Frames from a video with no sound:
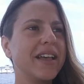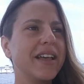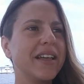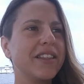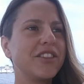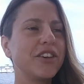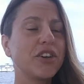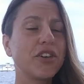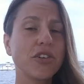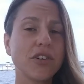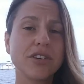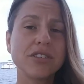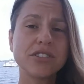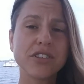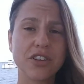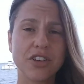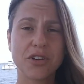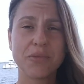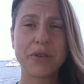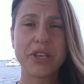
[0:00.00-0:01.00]
The girls
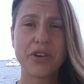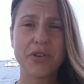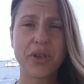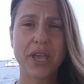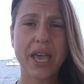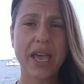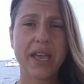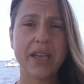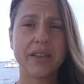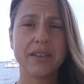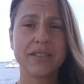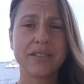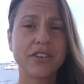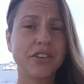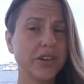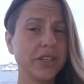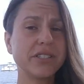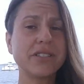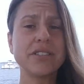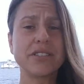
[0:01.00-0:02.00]
are going to be okay.
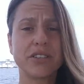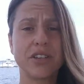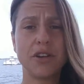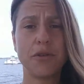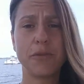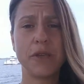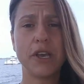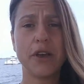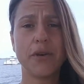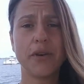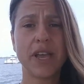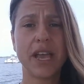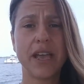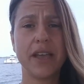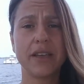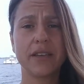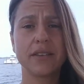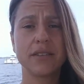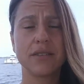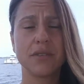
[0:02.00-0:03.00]
Chris is going to be
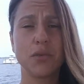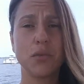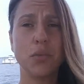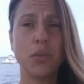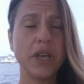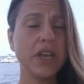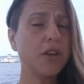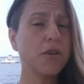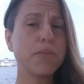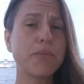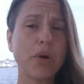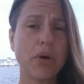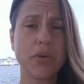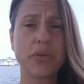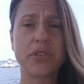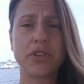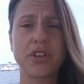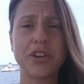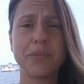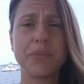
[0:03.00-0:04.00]
okay. We are
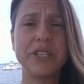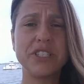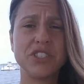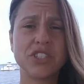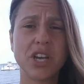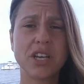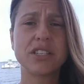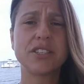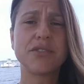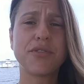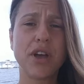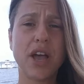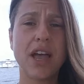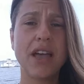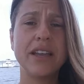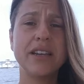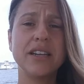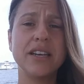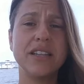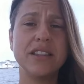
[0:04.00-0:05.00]
both going to be just
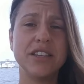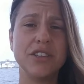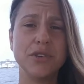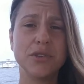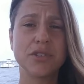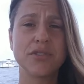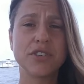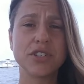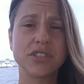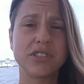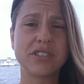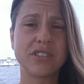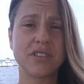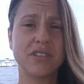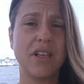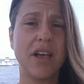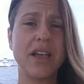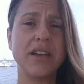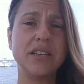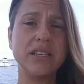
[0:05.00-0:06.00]
fine, and the universe has
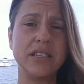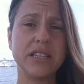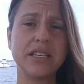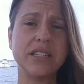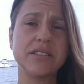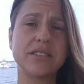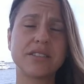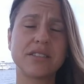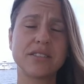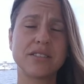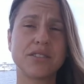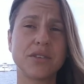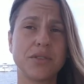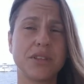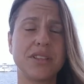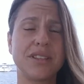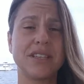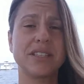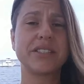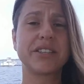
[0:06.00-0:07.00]
aligned this so
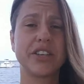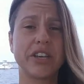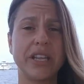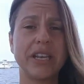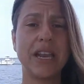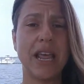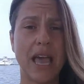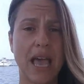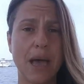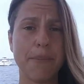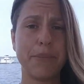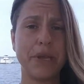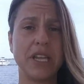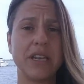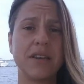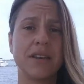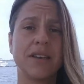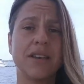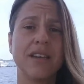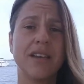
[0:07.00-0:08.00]
that this couldn't
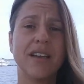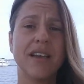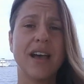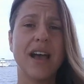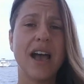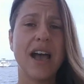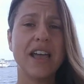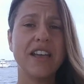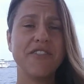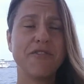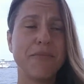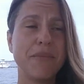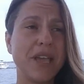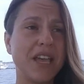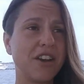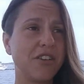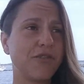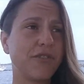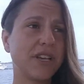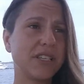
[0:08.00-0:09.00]
happen. I have
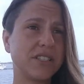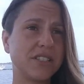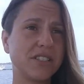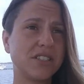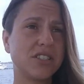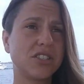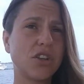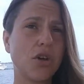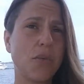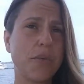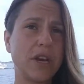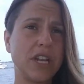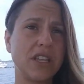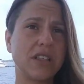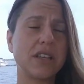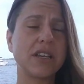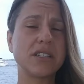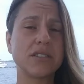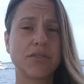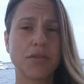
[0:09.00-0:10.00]
manifested so many
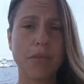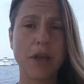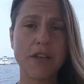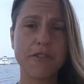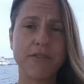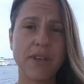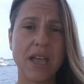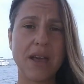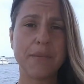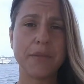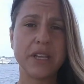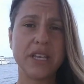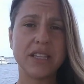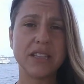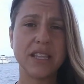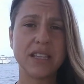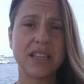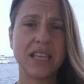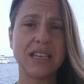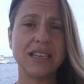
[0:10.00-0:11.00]
things for my family
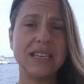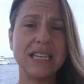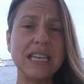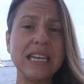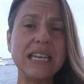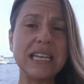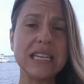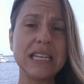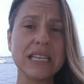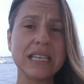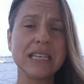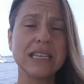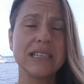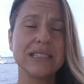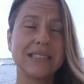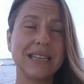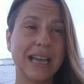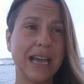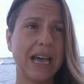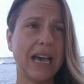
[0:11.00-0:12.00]
that they
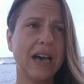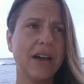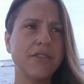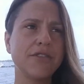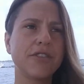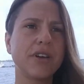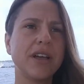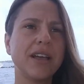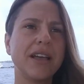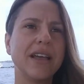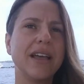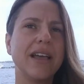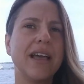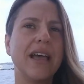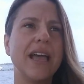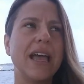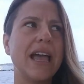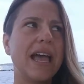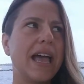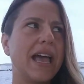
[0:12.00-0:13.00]
needed to have,
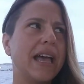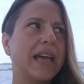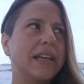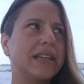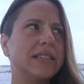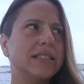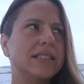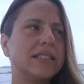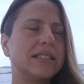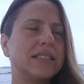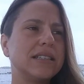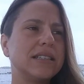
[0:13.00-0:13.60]
and